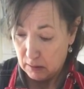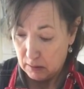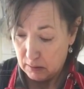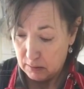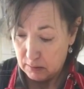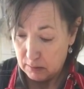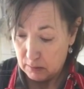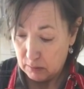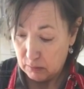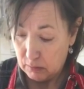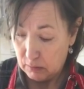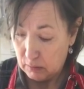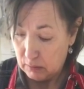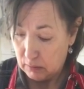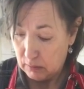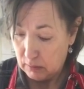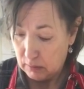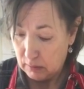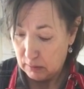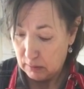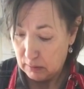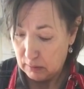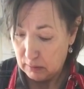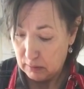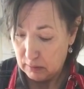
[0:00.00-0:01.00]
so
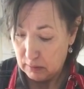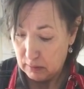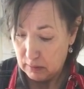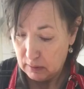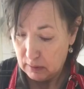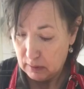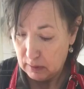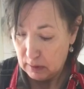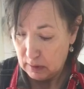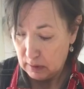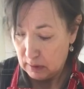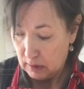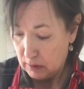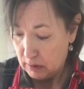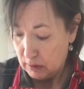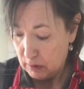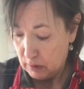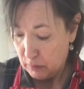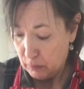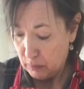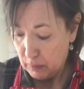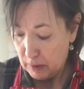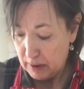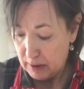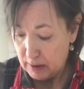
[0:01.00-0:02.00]

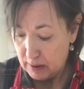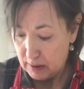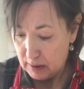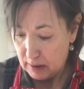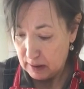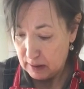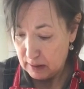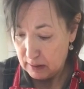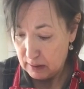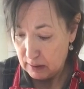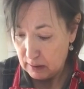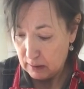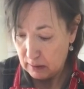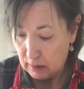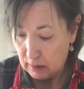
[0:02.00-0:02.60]
don't waste it.